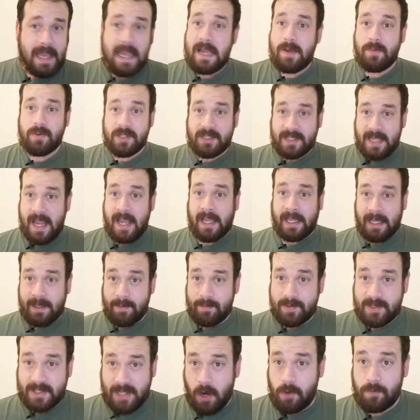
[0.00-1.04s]
he was saying
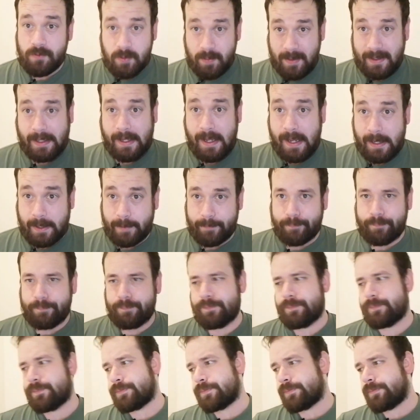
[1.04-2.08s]
himself to be king.
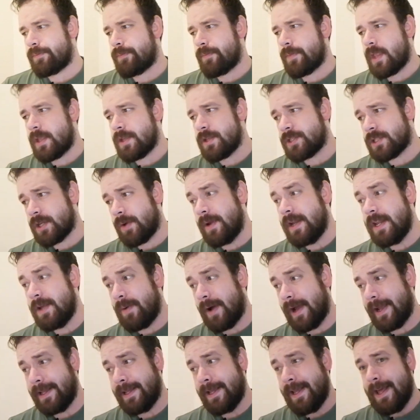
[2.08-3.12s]
So
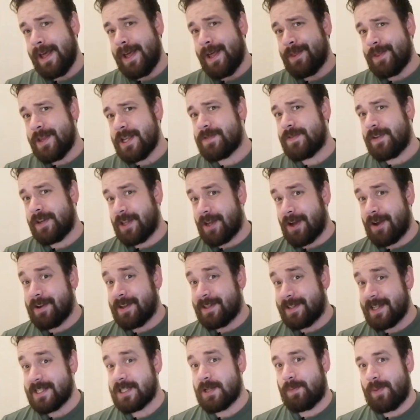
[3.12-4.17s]
anyway, this
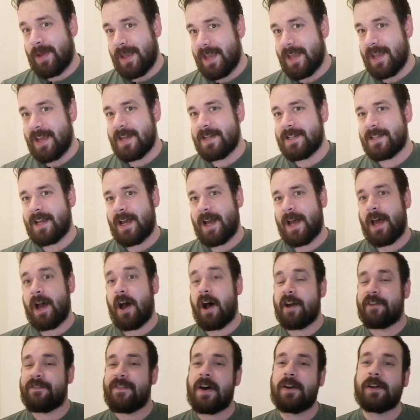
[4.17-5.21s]
video disappeared.
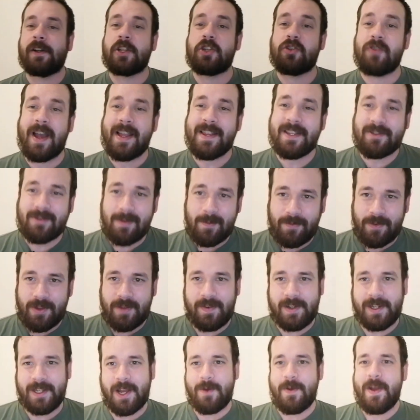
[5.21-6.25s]
I found a transcript for the
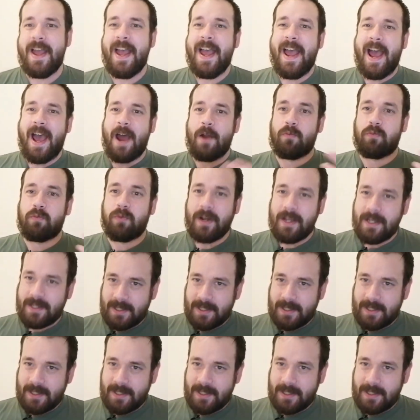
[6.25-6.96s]
video, and